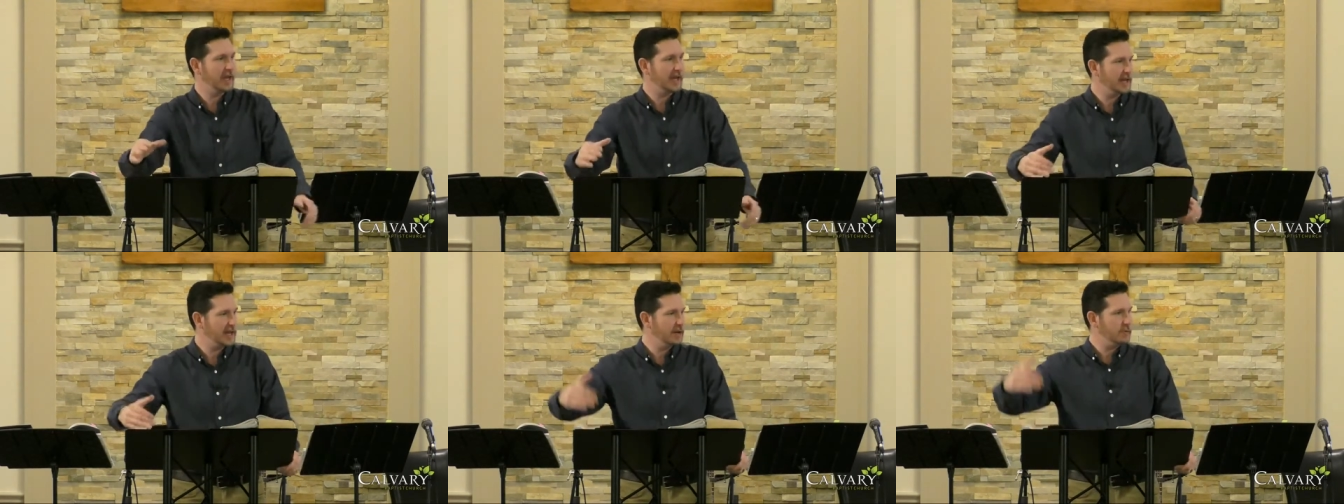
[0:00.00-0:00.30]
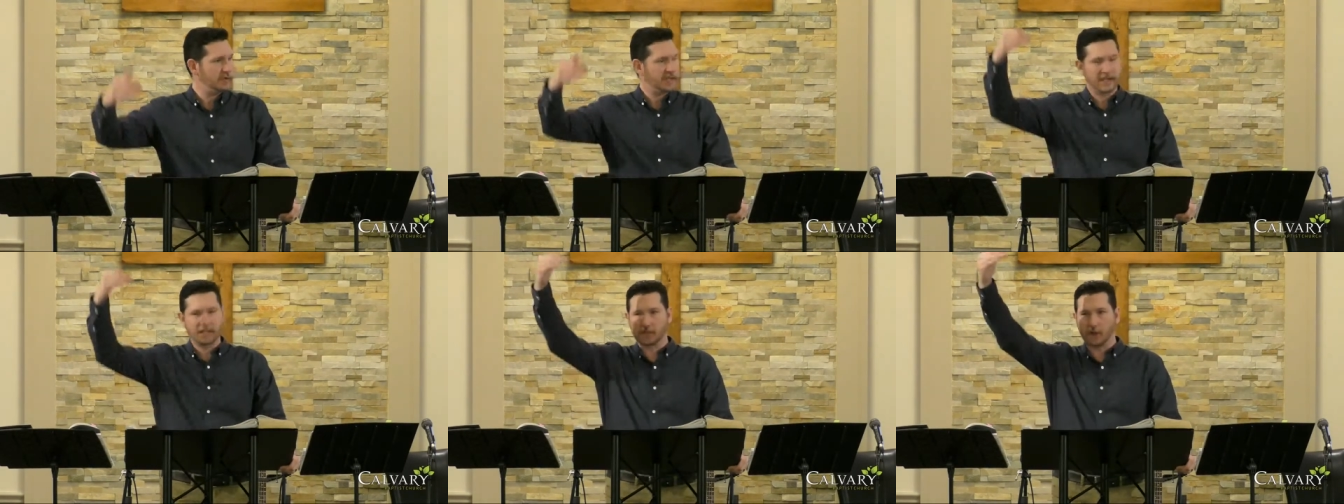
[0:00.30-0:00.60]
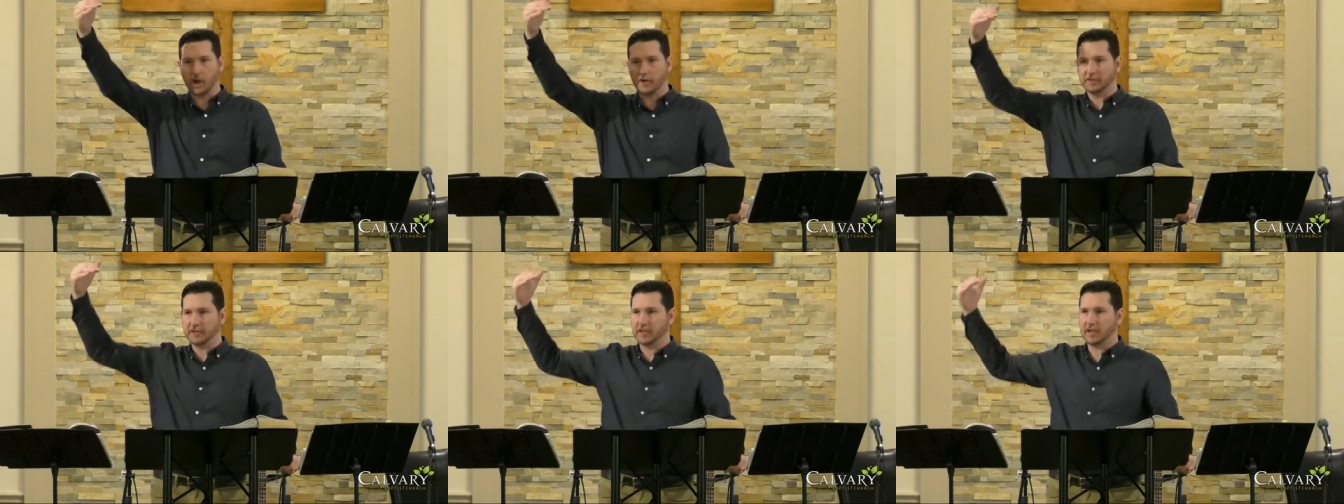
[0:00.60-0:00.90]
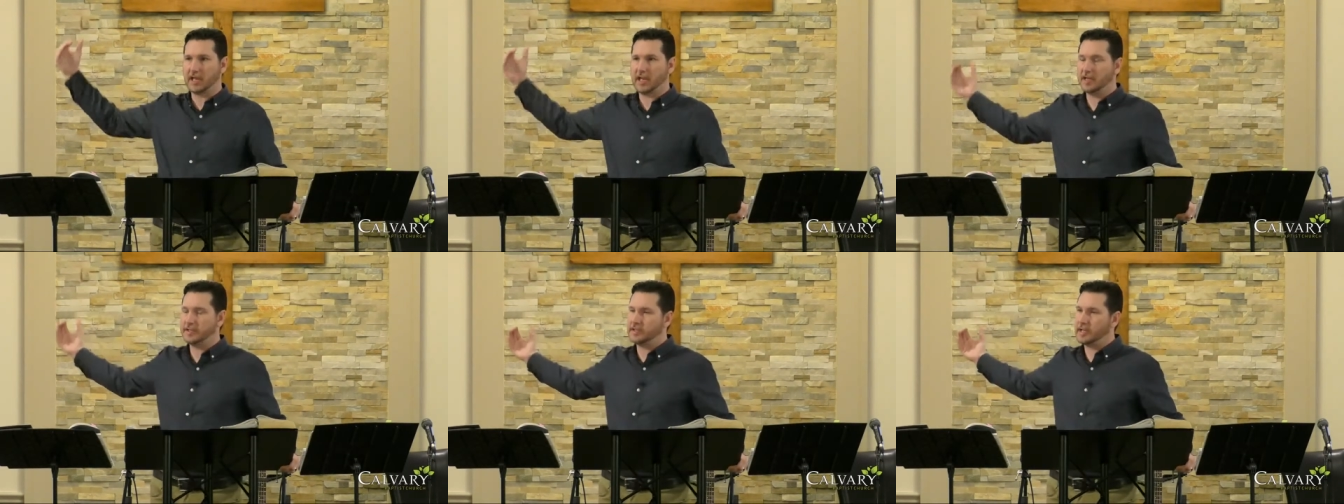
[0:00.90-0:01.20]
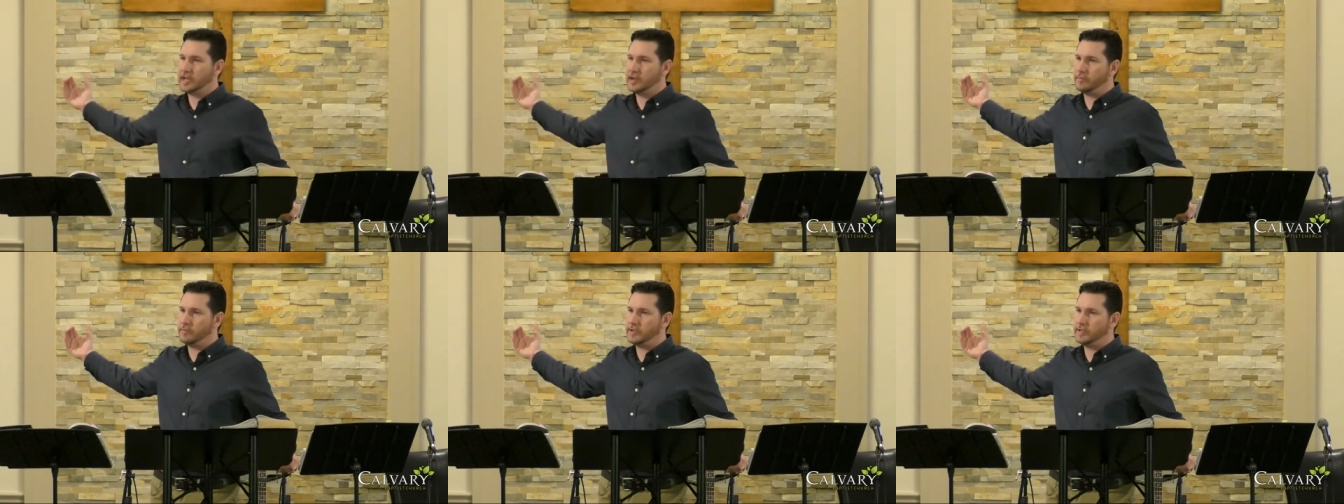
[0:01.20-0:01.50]
and he was exalted as
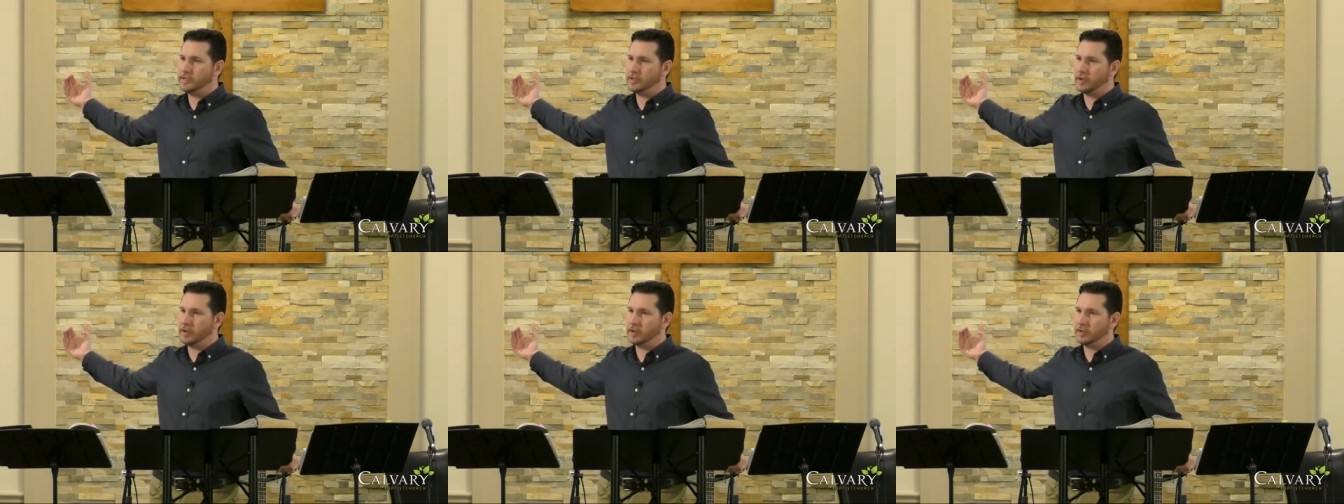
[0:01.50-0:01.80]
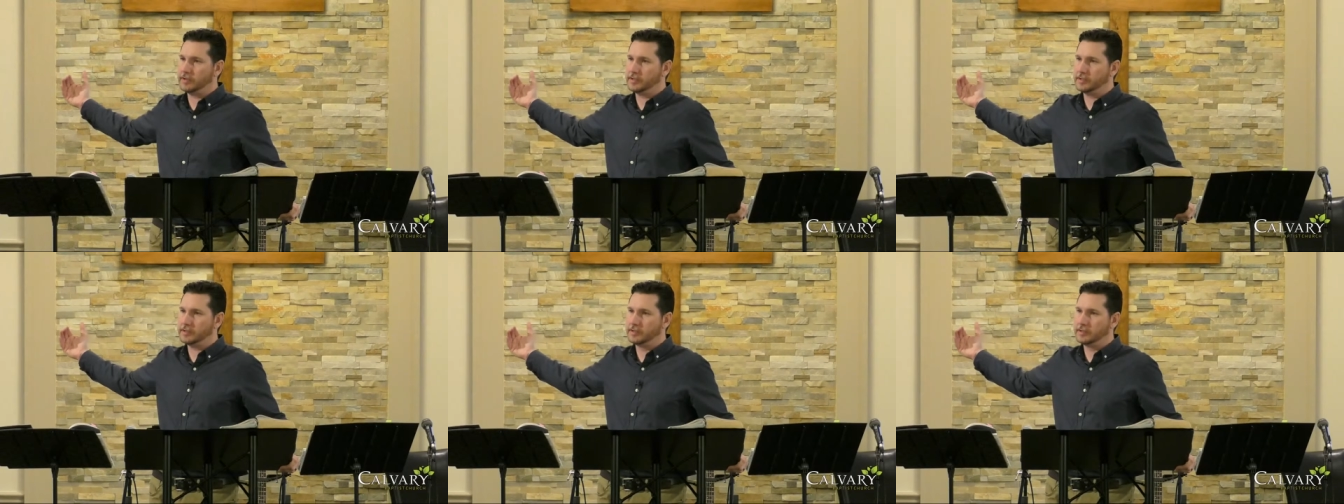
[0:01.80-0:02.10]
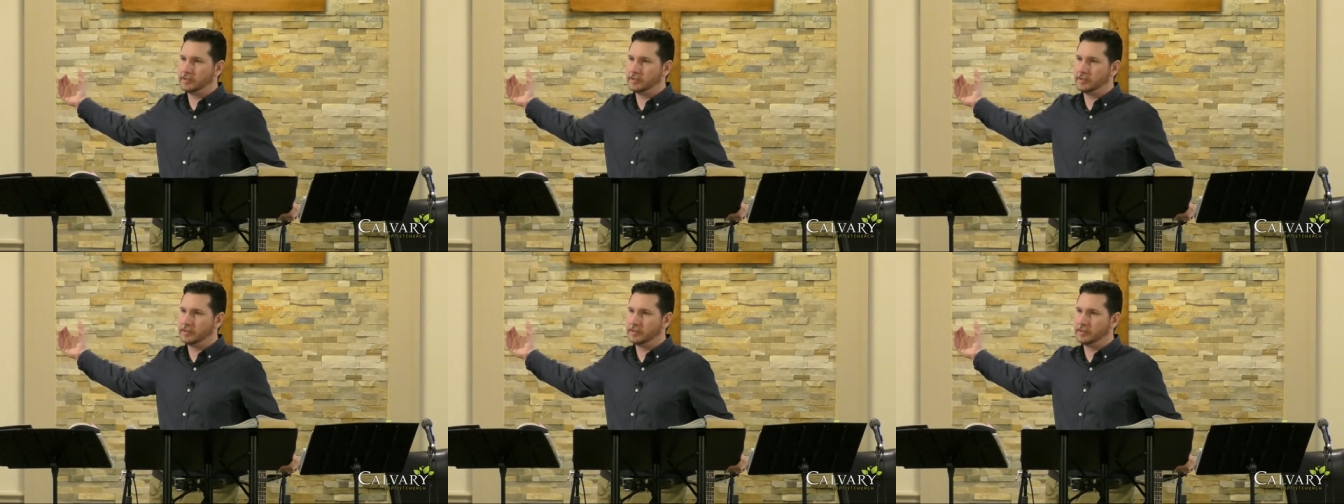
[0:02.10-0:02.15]
a result.